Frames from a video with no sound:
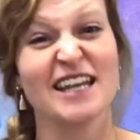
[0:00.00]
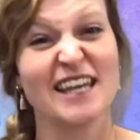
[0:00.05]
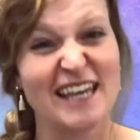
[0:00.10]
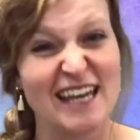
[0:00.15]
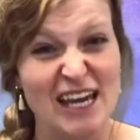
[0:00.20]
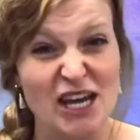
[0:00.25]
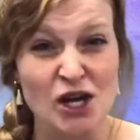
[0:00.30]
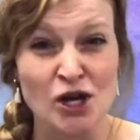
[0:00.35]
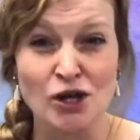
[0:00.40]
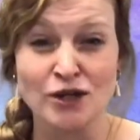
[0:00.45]

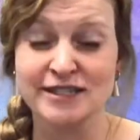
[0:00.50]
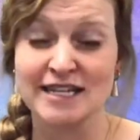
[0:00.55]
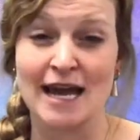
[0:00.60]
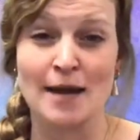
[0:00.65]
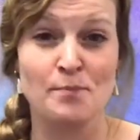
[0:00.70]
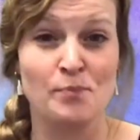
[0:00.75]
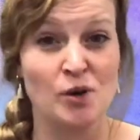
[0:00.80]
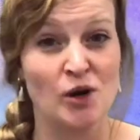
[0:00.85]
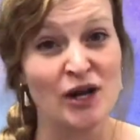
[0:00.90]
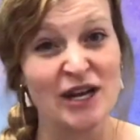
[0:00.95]
killed
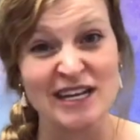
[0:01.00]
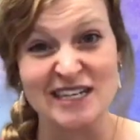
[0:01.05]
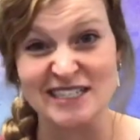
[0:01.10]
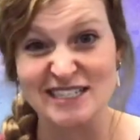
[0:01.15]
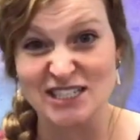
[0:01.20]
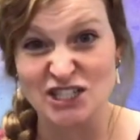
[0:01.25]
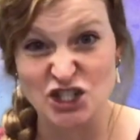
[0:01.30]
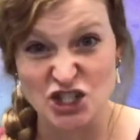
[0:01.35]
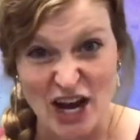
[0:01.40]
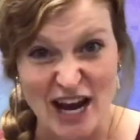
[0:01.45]
and put
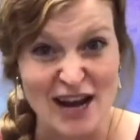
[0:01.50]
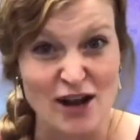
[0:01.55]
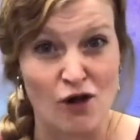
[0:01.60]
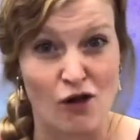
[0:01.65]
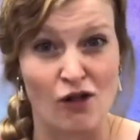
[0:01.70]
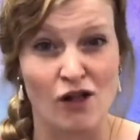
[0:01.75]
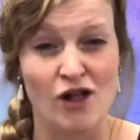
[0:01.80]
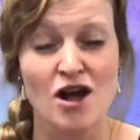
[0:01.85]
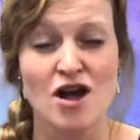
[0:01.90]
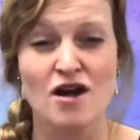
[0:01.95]
in
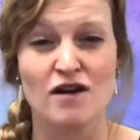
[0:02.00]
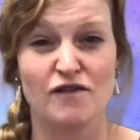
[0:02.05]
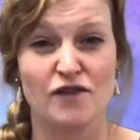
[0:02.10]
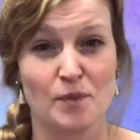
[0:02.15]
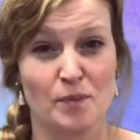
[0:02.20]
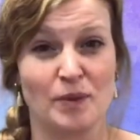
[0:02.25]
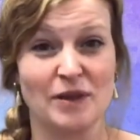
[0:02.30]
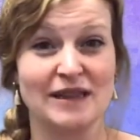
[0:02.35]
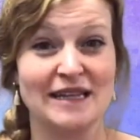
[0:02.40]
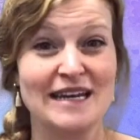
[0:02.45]
jail for
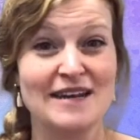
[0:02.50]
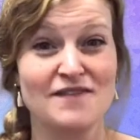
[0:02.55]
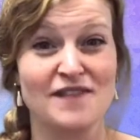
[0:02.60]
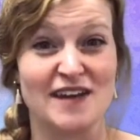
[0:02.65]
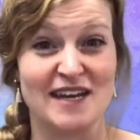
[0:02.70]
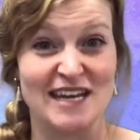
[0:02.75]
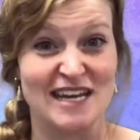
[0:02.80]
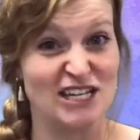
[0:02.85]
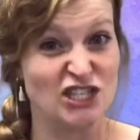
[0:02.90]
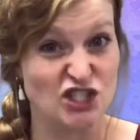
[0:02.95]

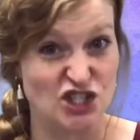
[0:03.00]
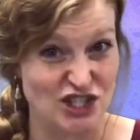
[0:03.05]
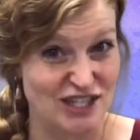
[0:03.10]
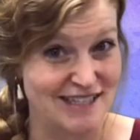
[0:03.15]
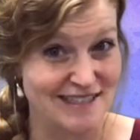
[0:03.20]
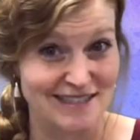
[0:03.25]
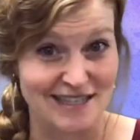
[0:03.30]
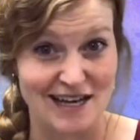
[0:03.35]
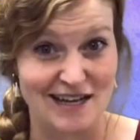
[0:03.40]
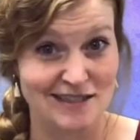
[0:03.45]
believing in
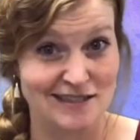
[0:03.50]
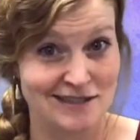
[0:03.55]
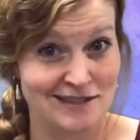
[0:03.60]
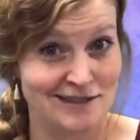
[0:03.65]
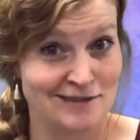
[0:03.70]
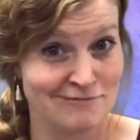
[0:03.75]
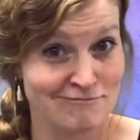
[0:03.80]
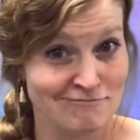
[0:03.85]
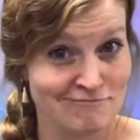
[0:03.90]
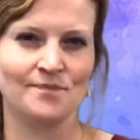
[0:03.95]

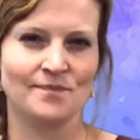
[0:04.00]
Jesus.